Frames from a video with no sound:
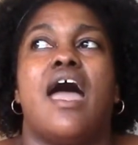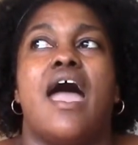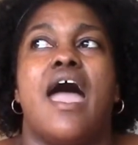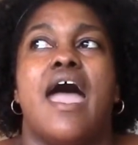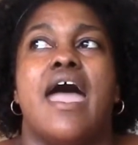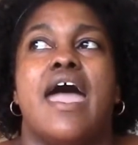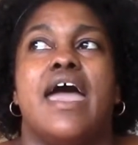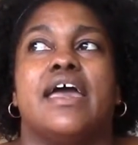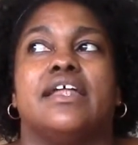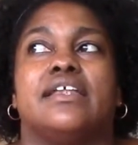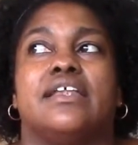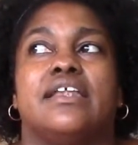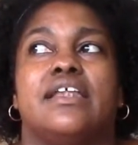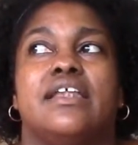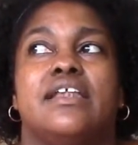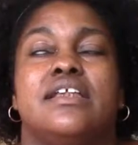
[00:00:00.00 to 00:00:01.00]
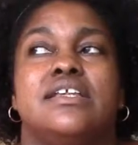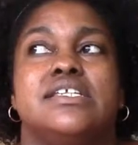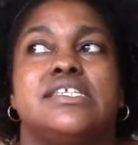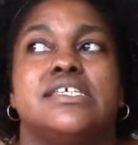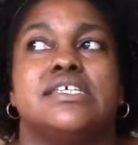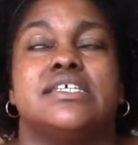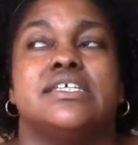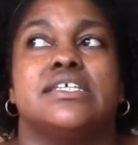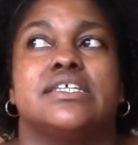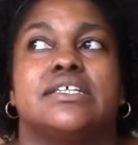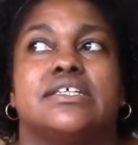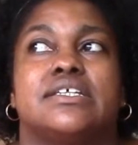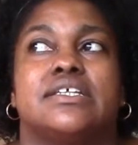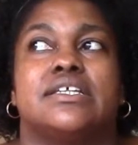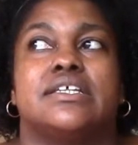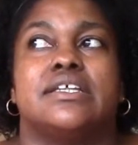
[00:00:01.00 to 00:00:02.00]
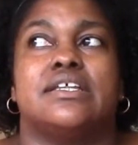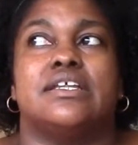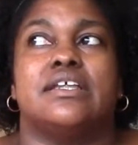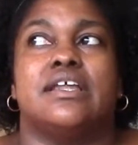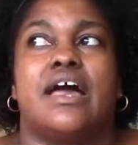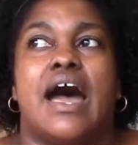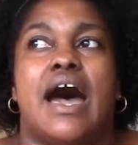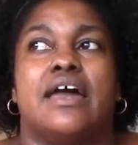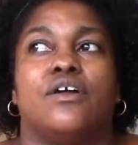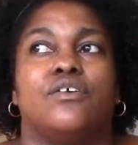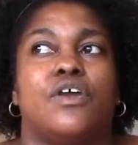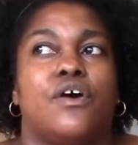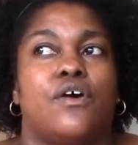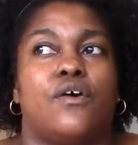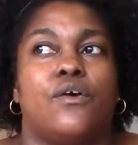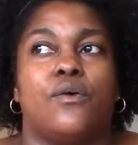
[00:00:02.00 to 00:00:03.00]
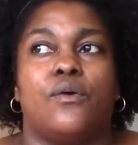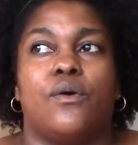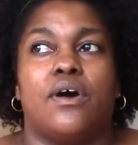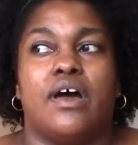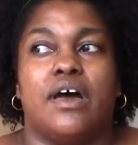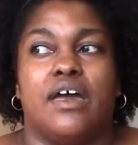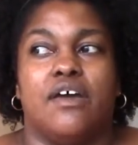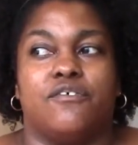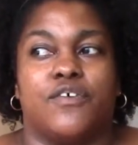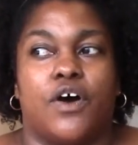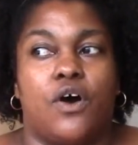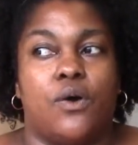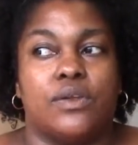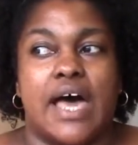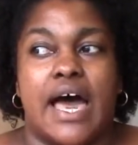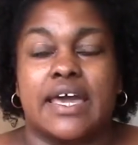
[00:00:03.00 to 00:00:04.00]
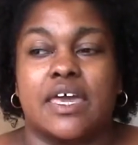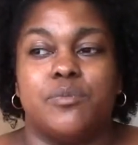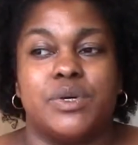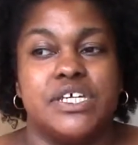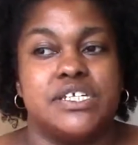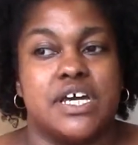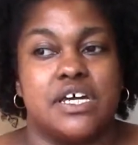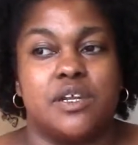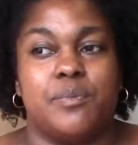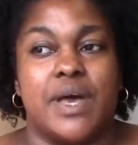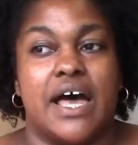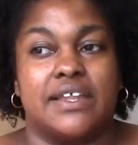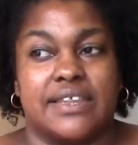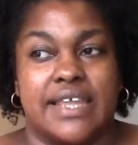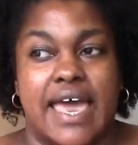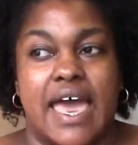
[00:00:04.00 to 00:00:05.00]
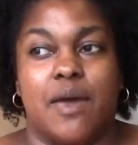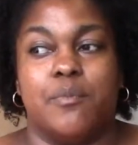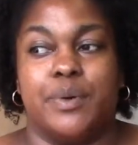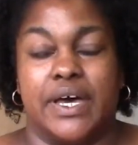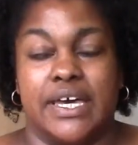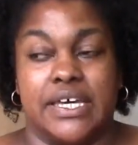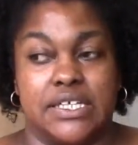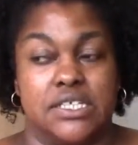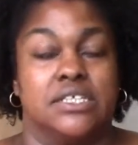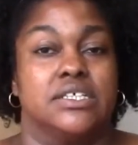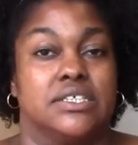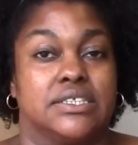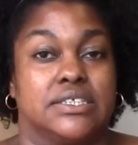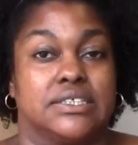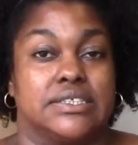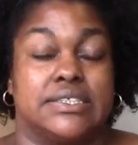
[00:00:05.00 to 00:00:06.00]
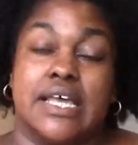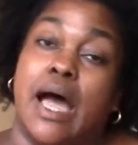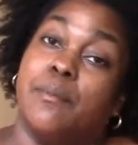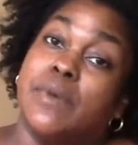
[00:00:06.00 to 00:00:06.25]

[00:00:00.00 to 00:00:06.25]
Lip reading: And I don't know if a whole lot can be done about that, but I'm